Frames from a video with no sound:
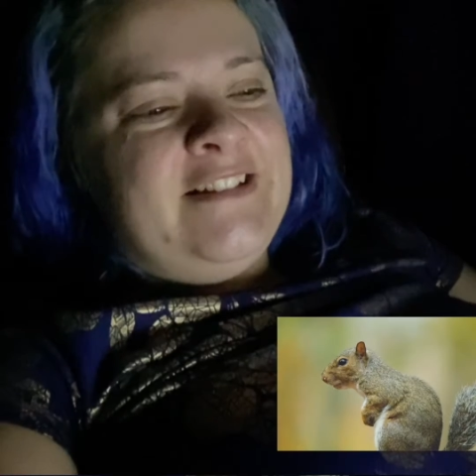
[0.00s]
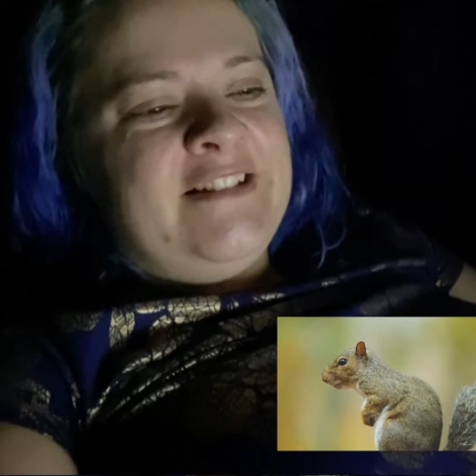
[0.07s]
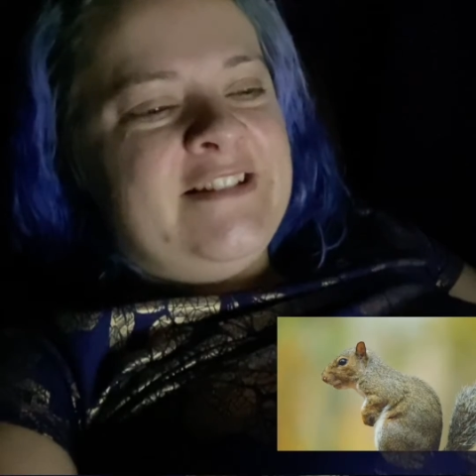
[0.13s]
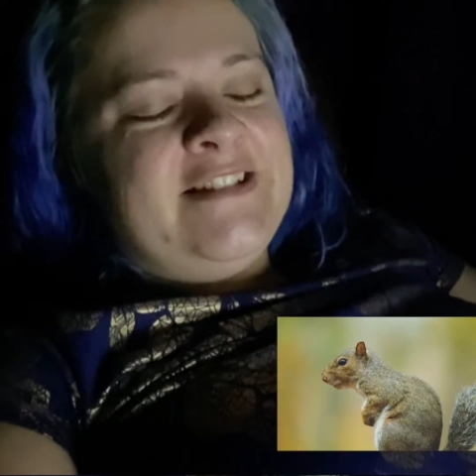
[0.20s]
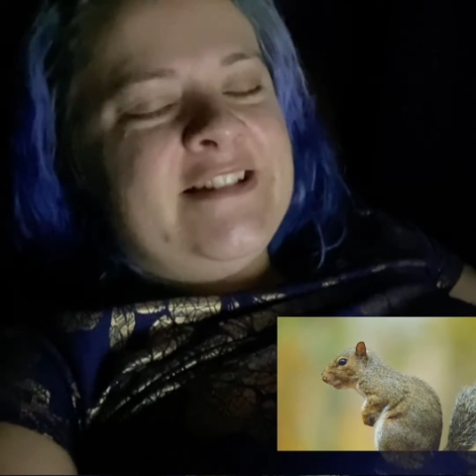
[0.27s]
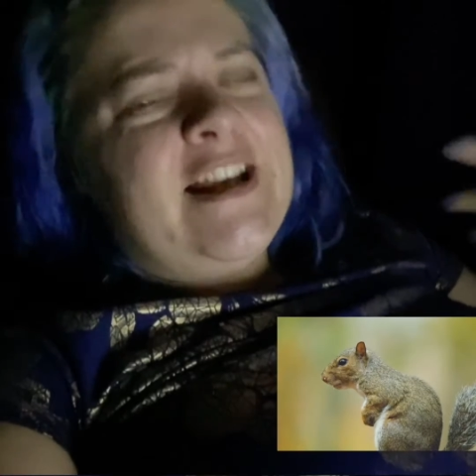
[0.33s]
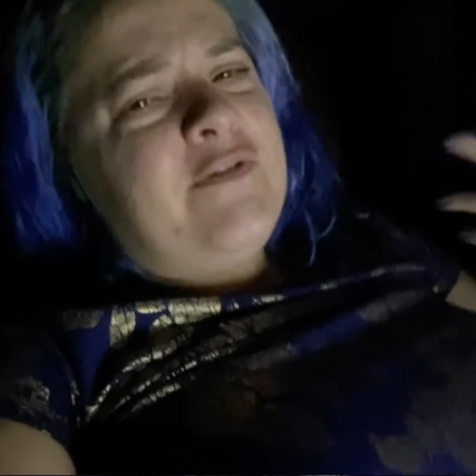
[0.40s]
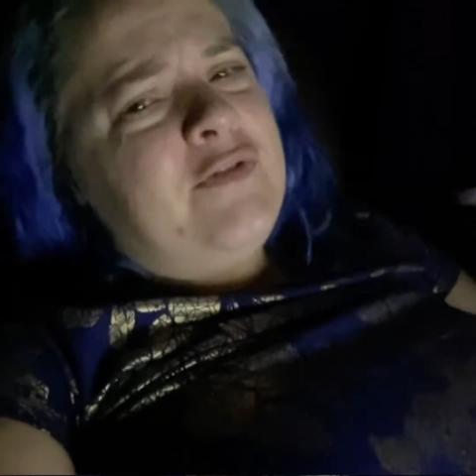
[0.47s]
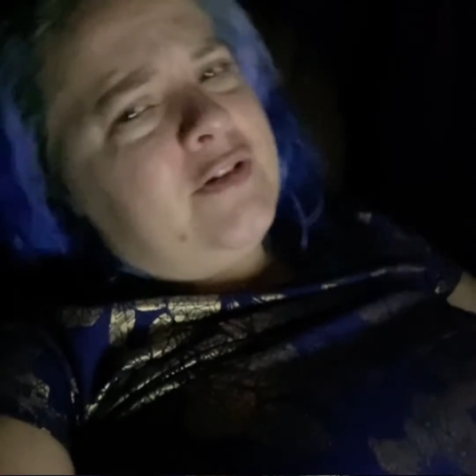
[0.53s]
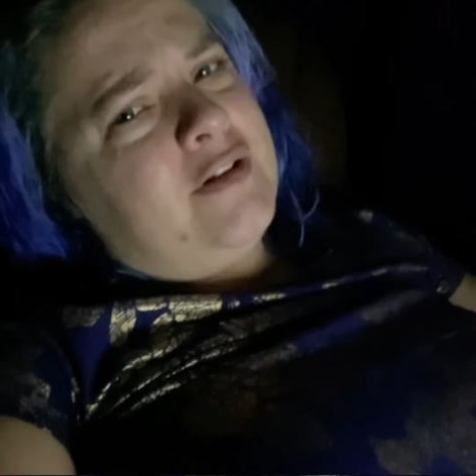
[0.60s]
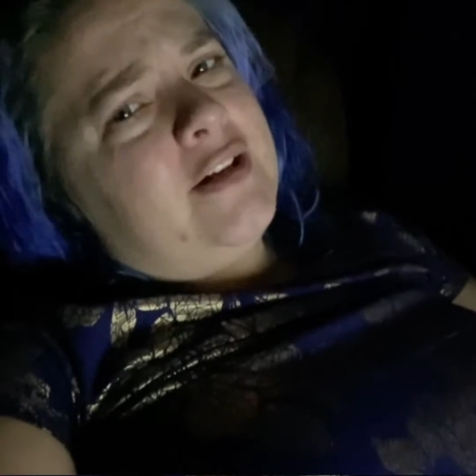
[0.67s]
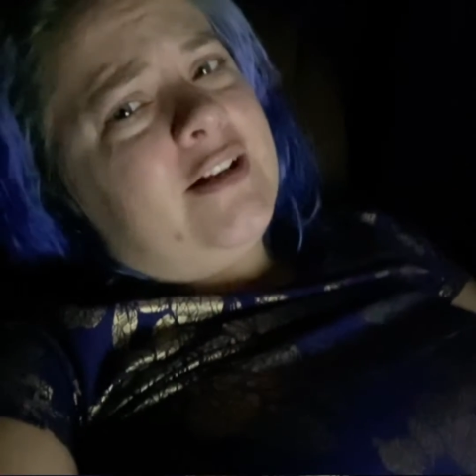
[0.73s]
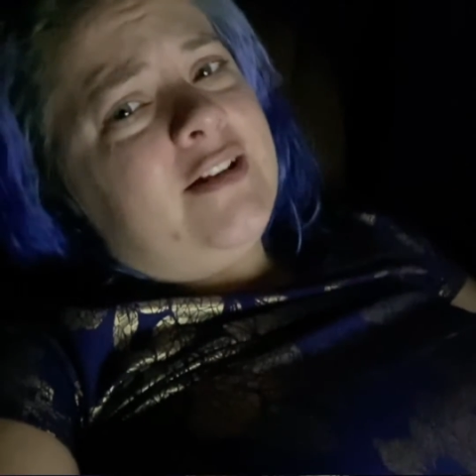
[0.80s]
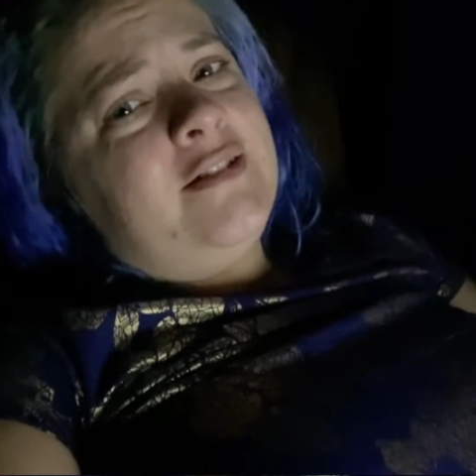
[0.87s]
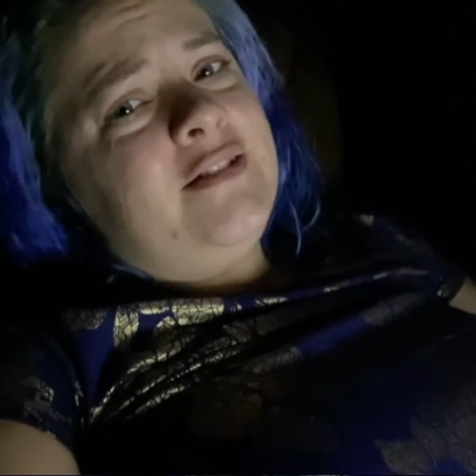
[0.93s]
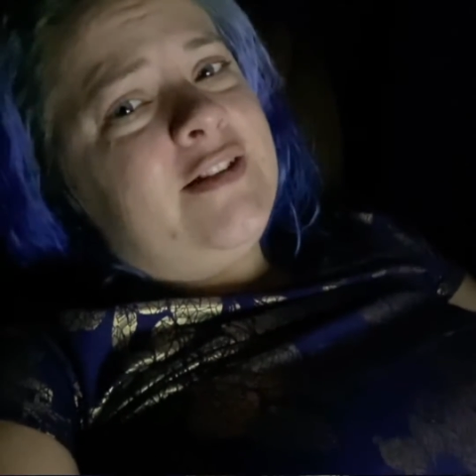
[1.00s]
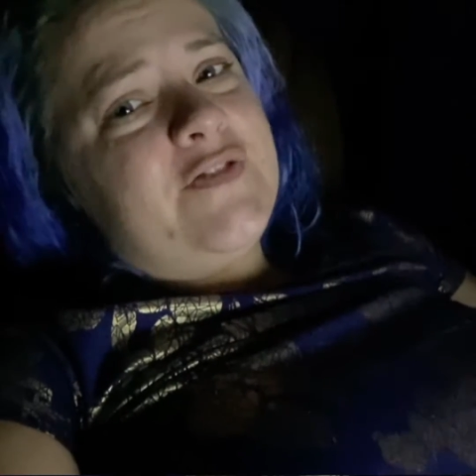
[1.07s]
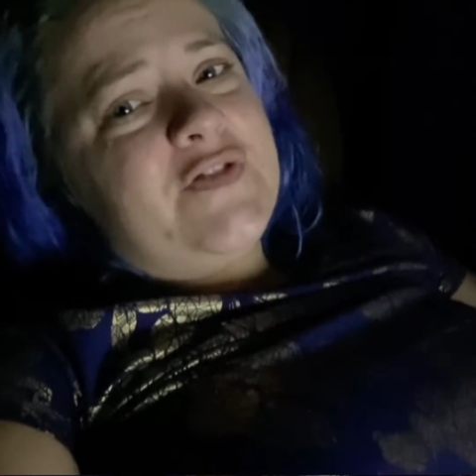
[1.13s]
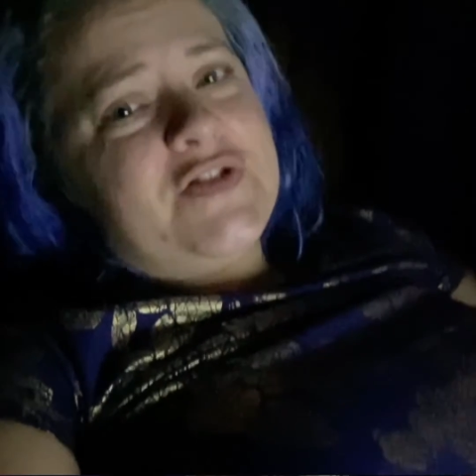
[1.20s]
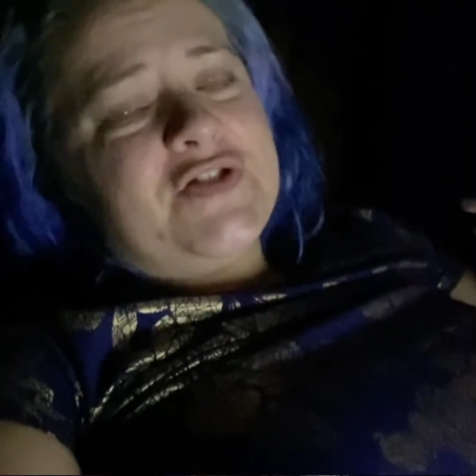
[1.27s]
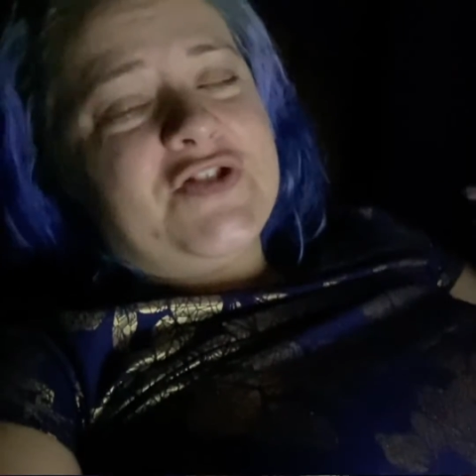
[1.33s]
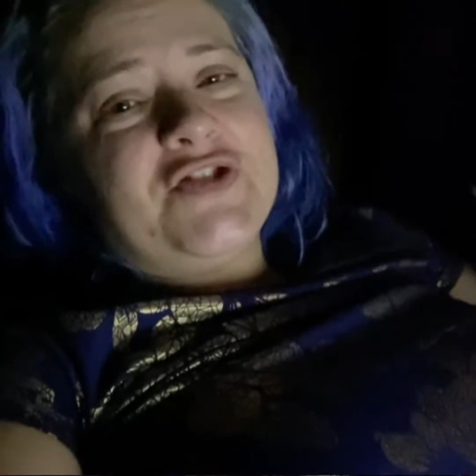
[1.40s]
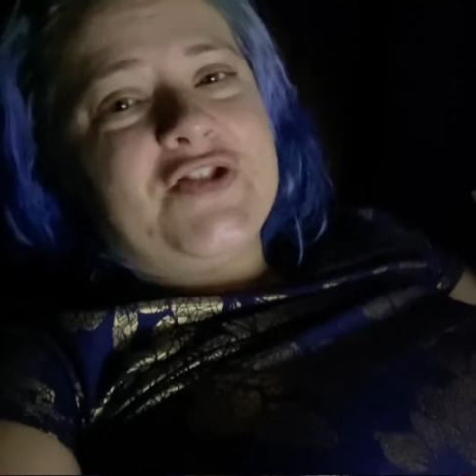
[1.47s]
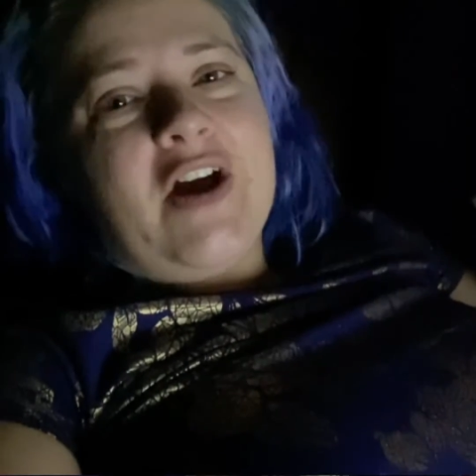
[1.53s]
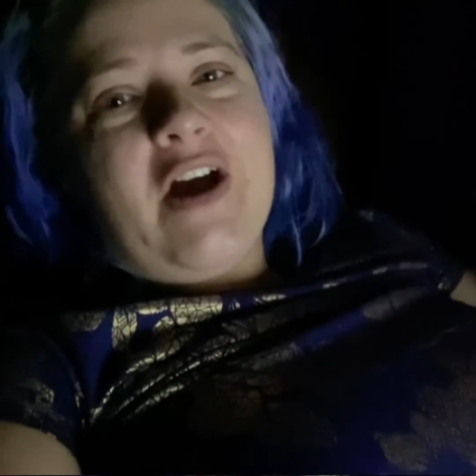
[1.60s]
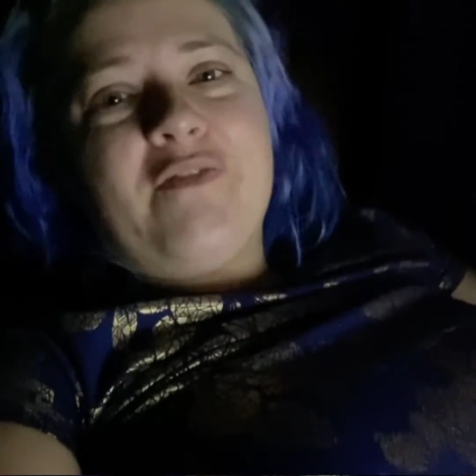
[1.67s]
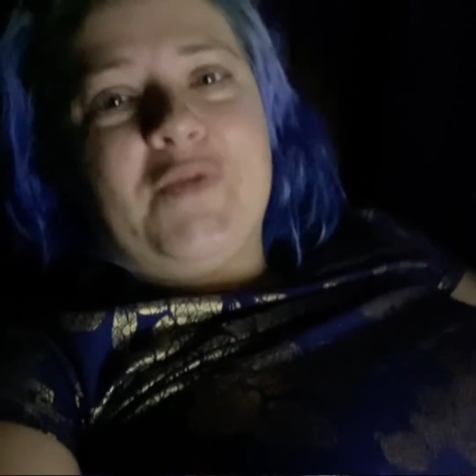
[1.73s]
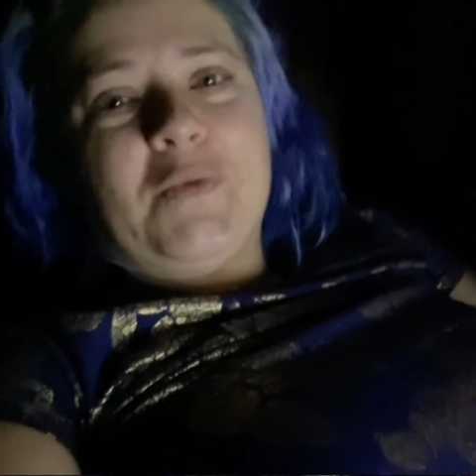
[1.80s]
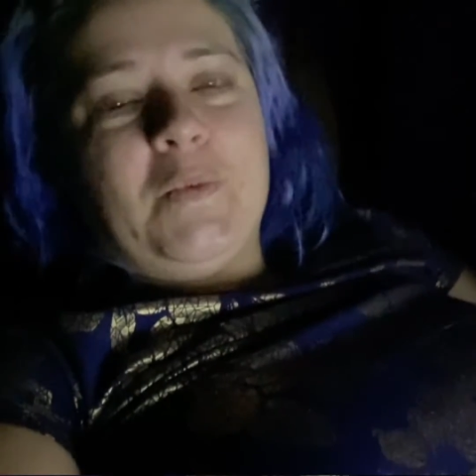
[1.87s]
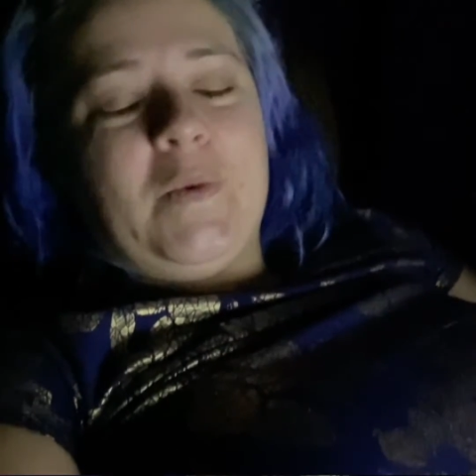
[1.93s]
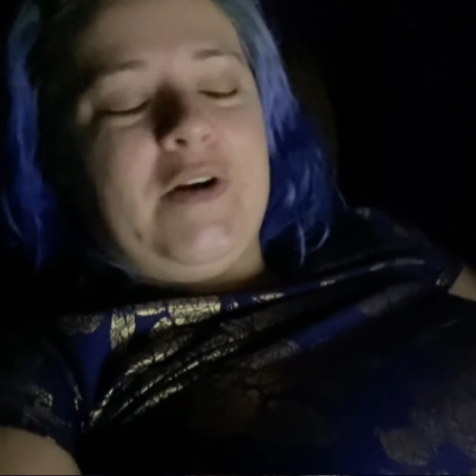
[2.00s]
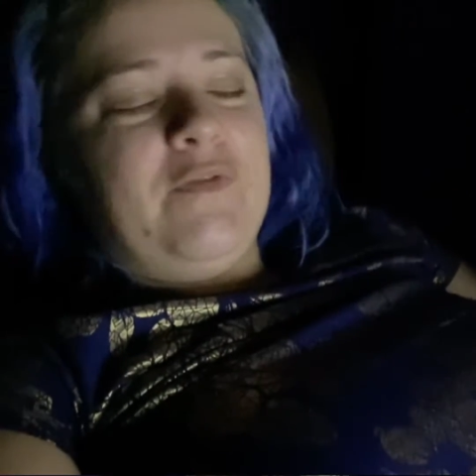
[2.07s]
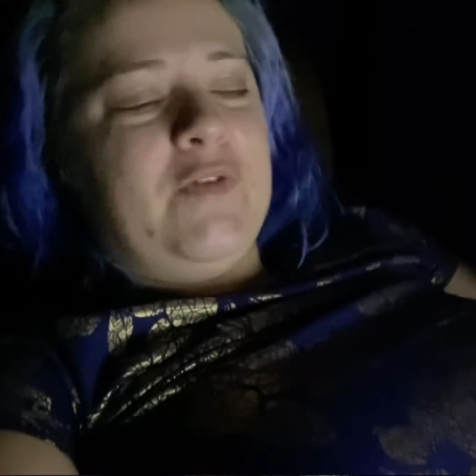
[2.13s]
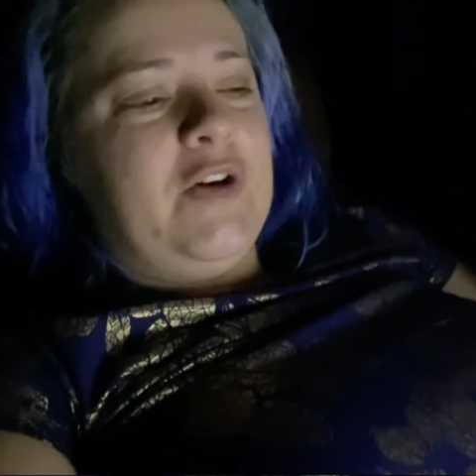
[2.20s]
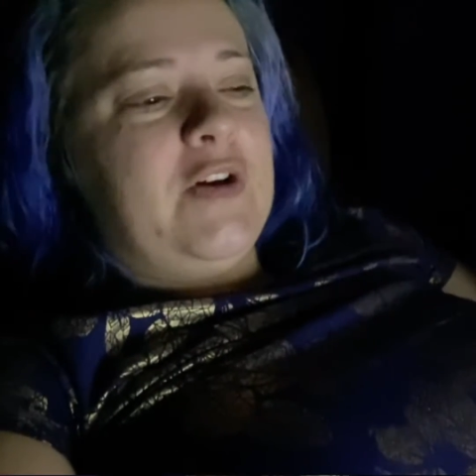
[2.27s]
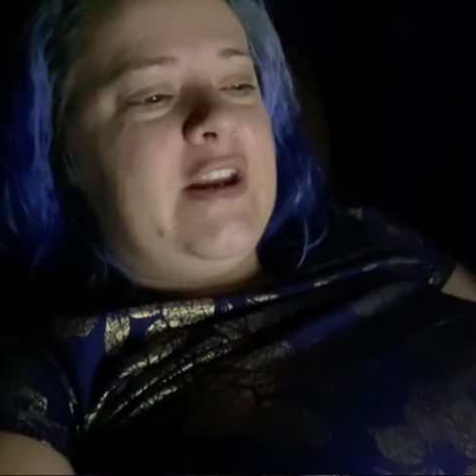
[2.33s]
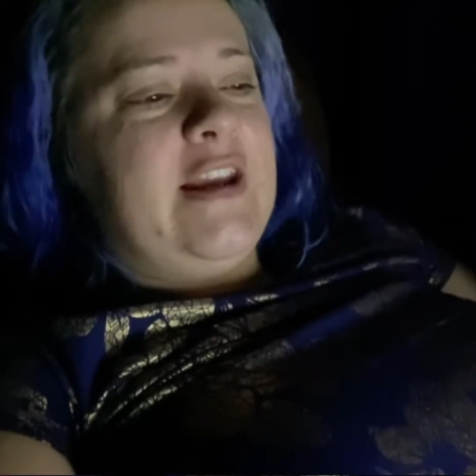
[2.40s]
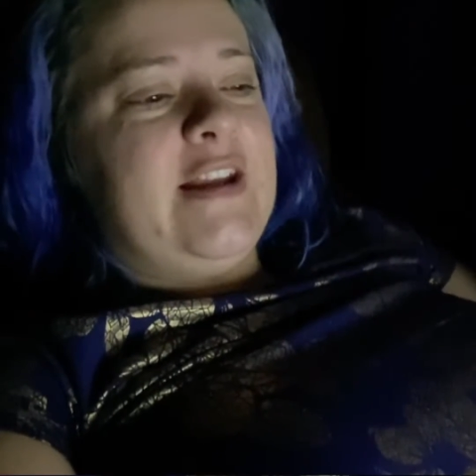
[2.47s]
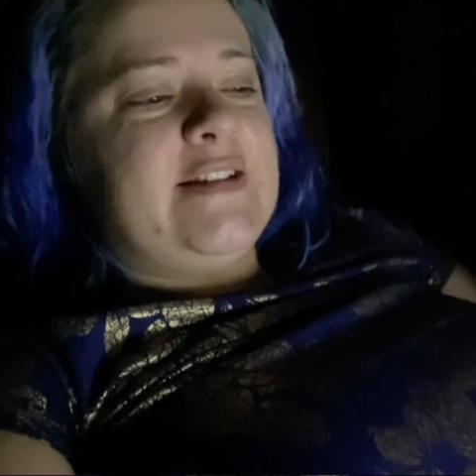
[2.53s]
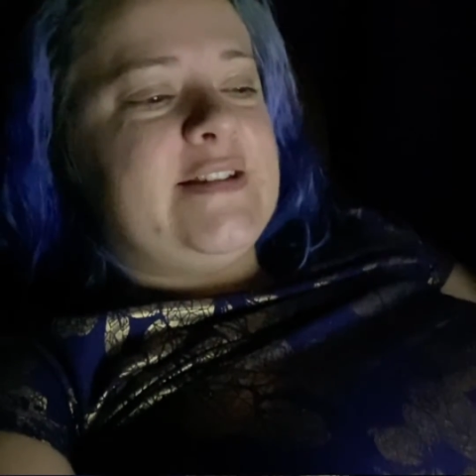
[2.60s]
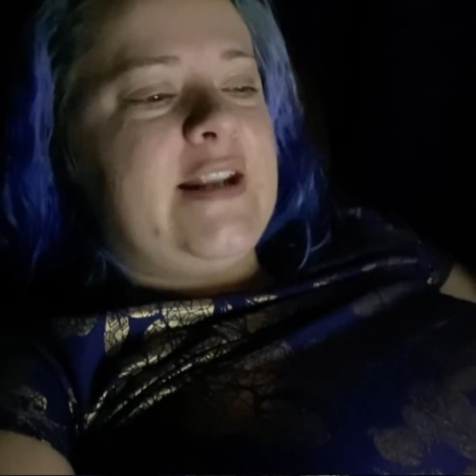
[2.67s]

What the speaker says: definitely give this a shot for one of your kids,